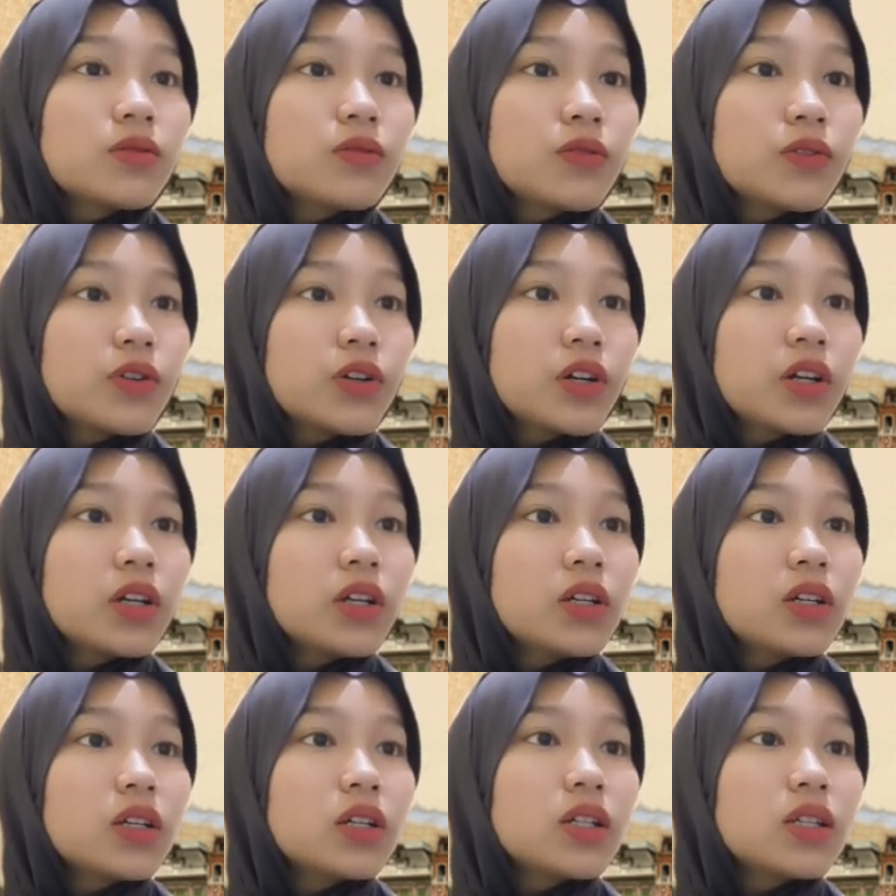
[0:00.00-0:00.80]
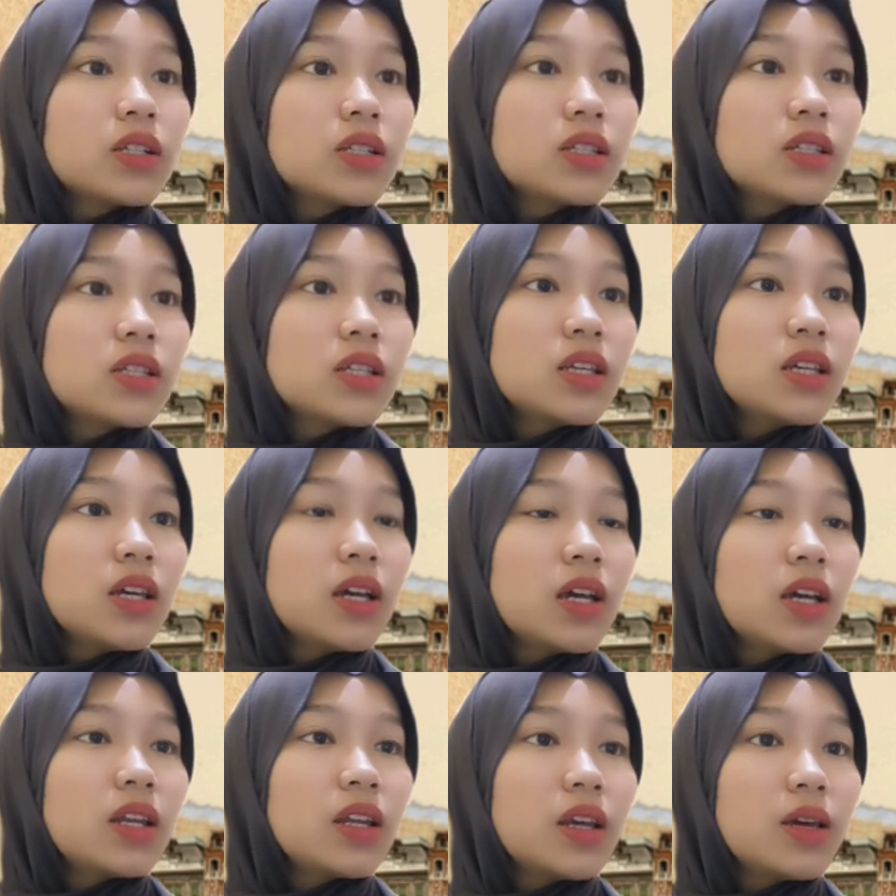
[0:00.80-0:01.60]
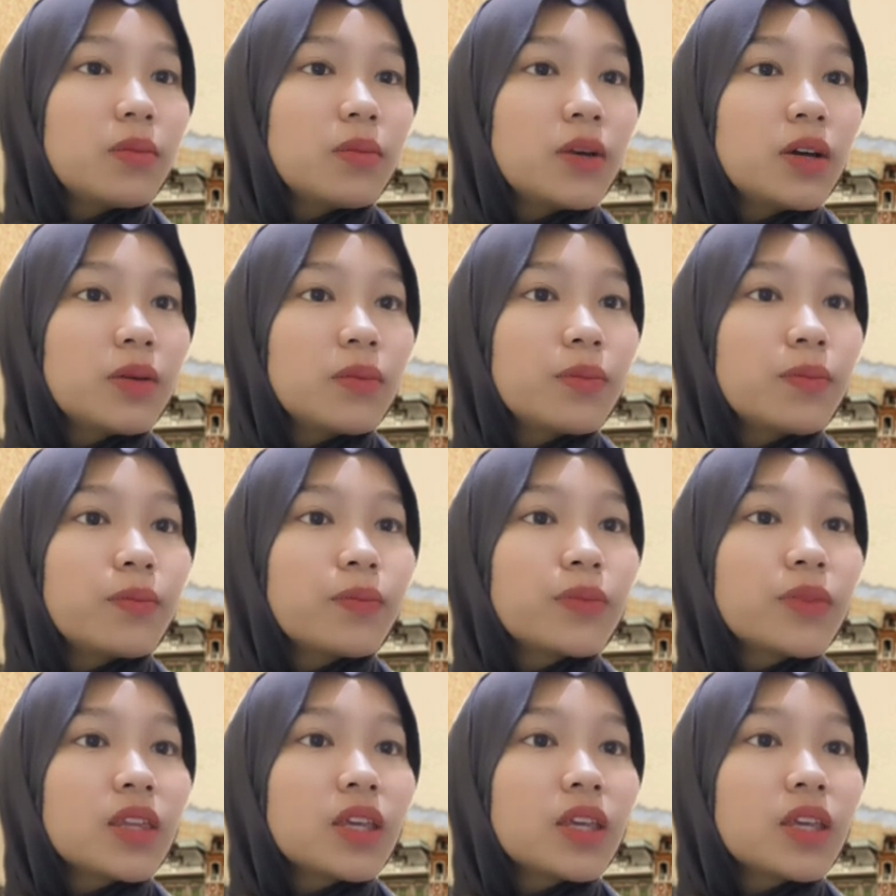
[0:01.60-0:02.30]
4. TNMM.